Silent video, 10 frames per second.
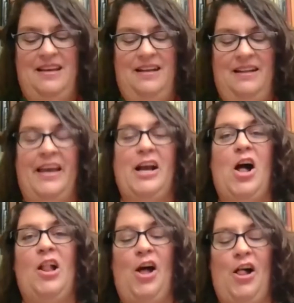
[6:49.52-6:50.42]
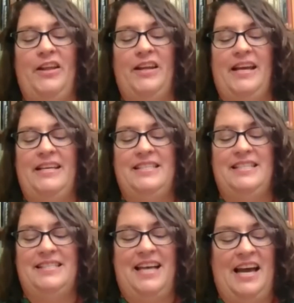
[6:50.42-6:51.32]
Like all holidays
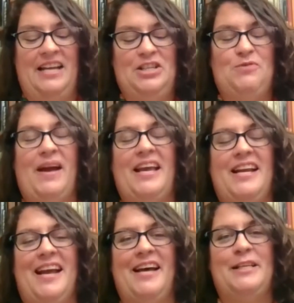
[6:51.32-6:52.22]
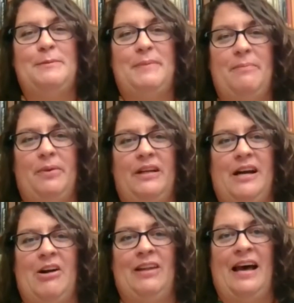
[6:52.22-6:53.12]
designed to recognize people in
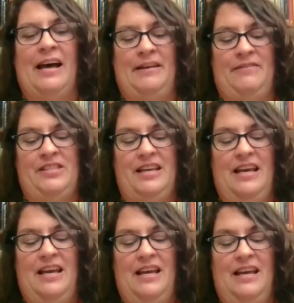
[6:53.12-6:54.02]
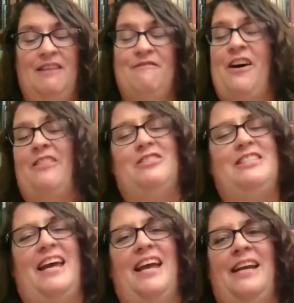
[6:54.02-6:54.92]
our lives, Father's
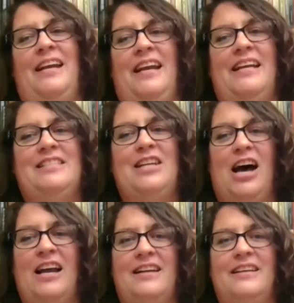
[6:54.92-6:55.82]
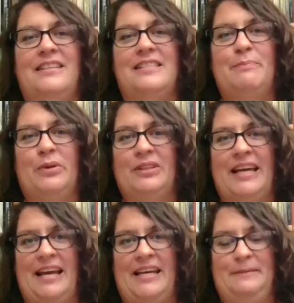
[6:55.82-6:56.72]
Day is not a simple
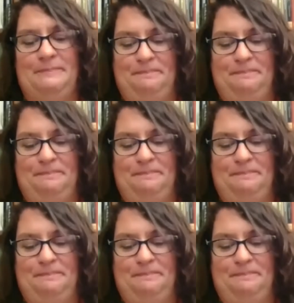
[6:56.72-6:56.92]
day.